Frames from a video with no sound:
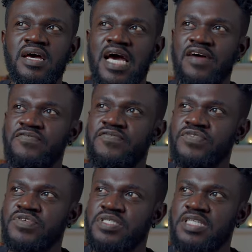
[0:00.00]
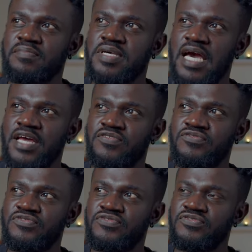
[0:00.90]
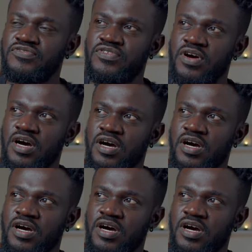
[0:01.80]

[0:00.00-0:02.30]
have some kind of